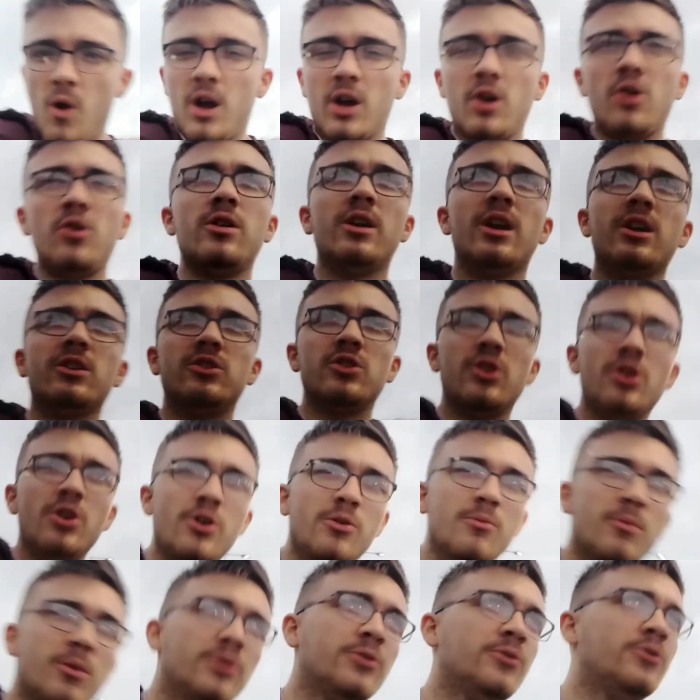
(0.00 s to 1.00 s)
I couldn't get
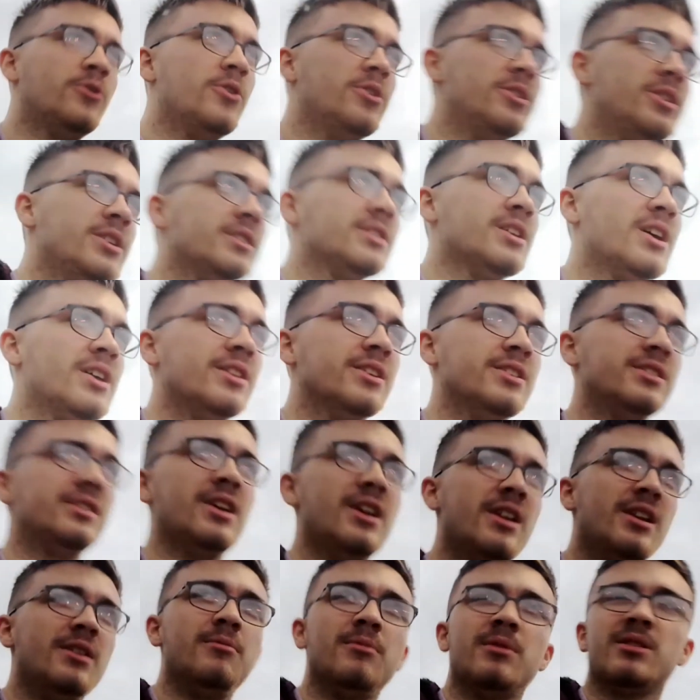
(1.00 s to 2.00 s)
too much footage inside the
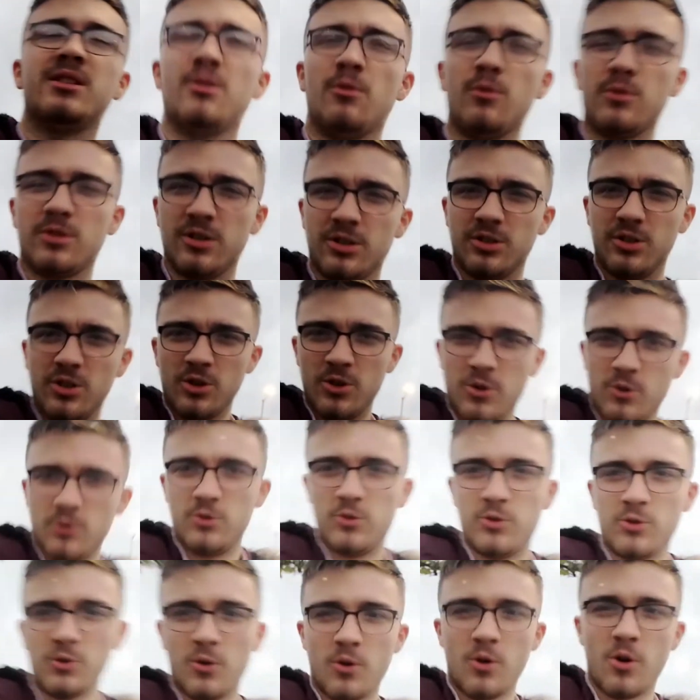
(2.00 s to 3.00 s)
stadium because I wasn't too
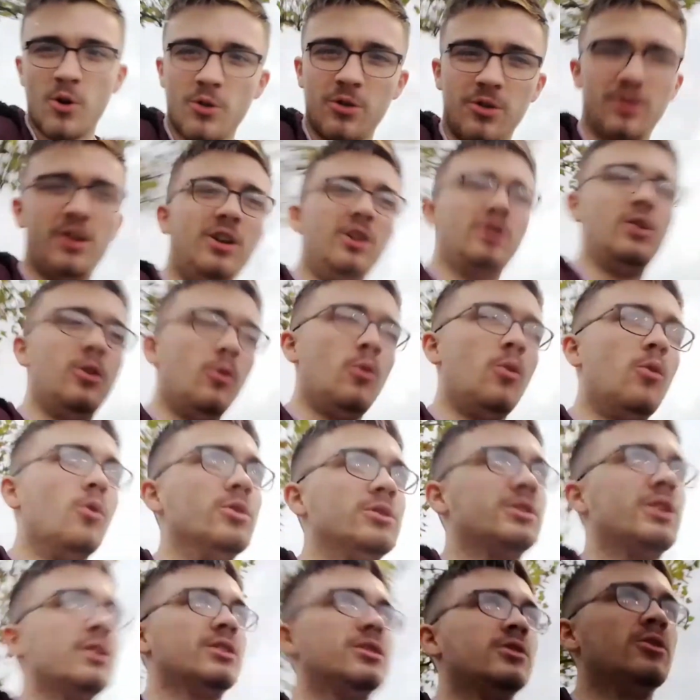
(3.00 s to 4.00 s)
sure on the
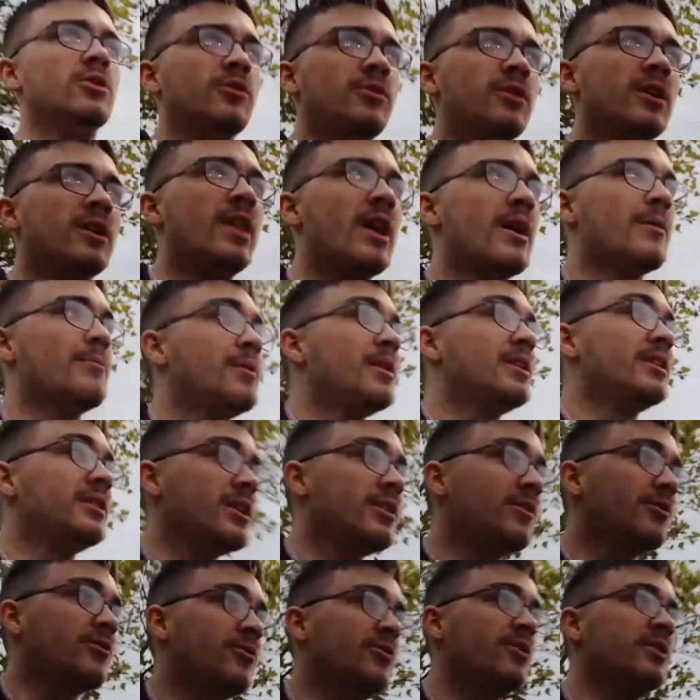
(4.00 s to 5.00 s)
laws and stuff like that, but it
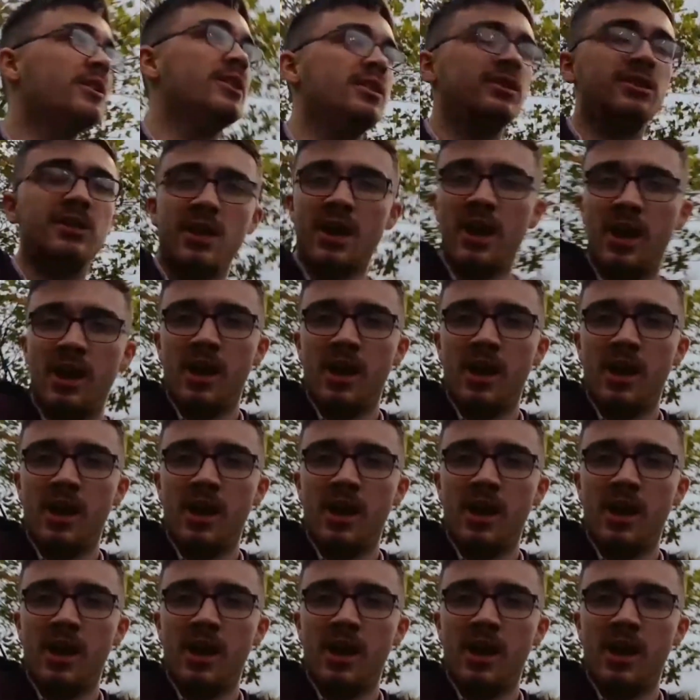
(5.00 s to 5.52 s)
did finish